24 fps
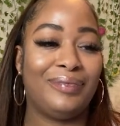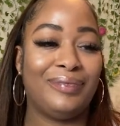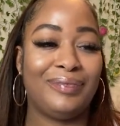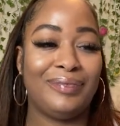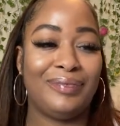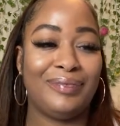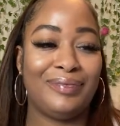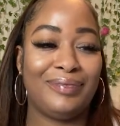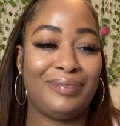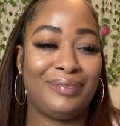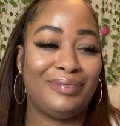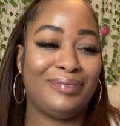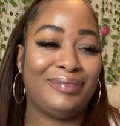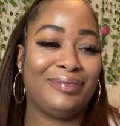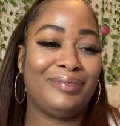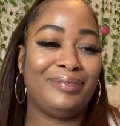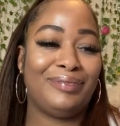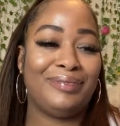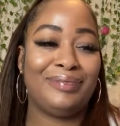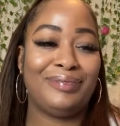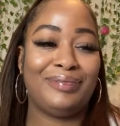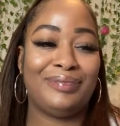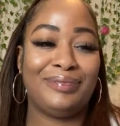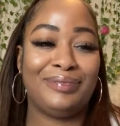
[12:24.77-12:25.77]

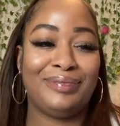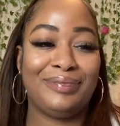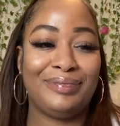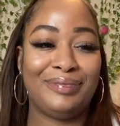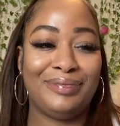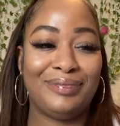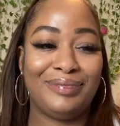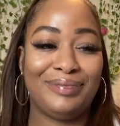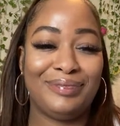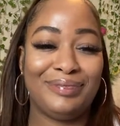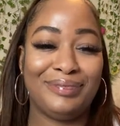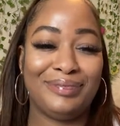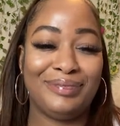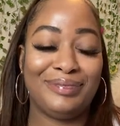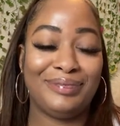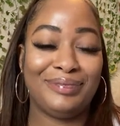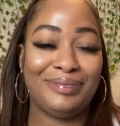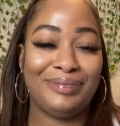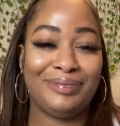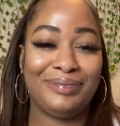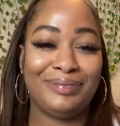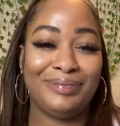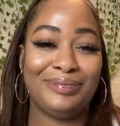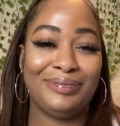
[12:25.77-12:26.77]

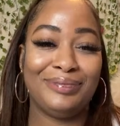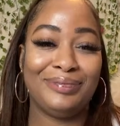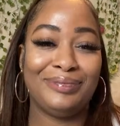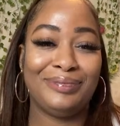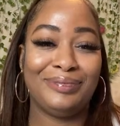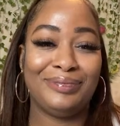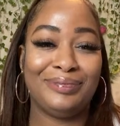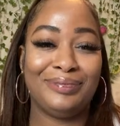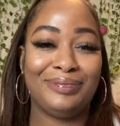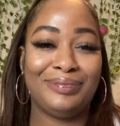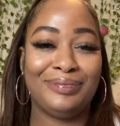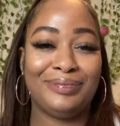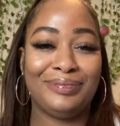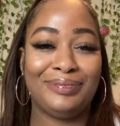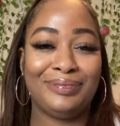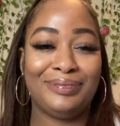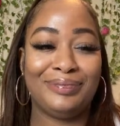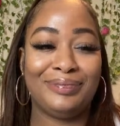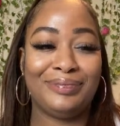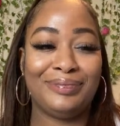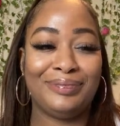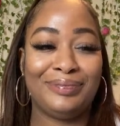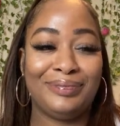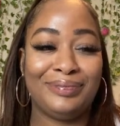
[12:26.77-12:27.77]

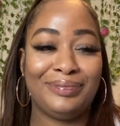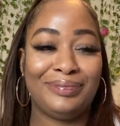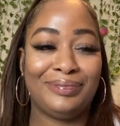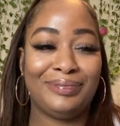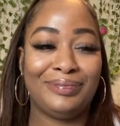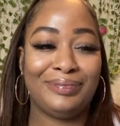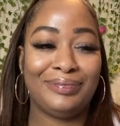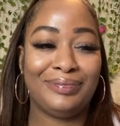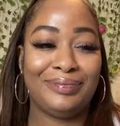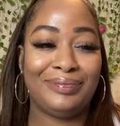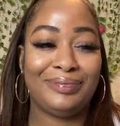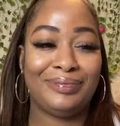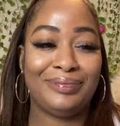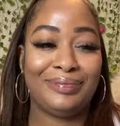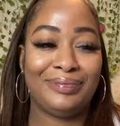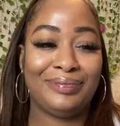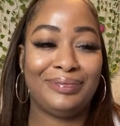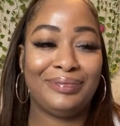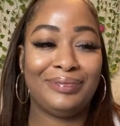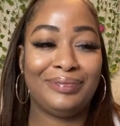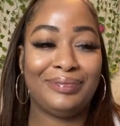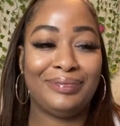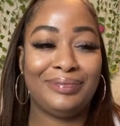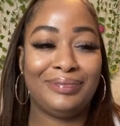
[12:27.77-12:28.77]

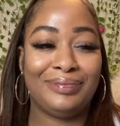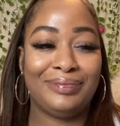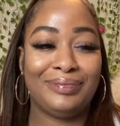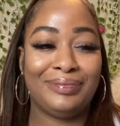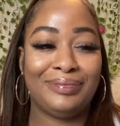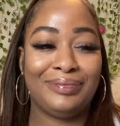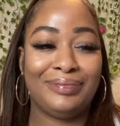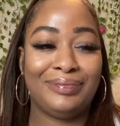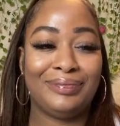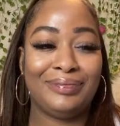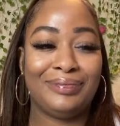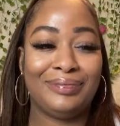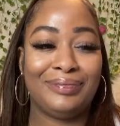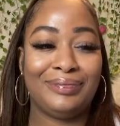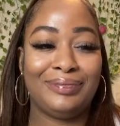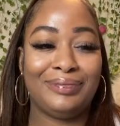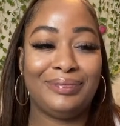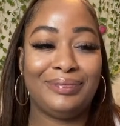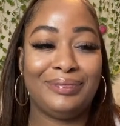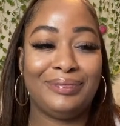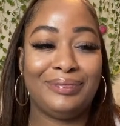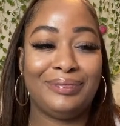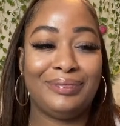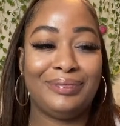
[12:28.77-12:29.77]

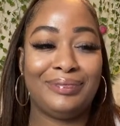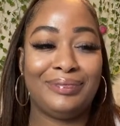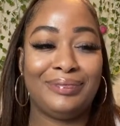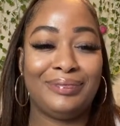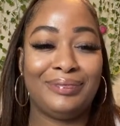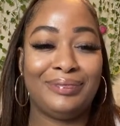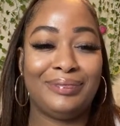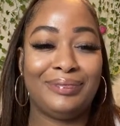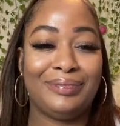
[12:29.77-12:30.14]
[no speech]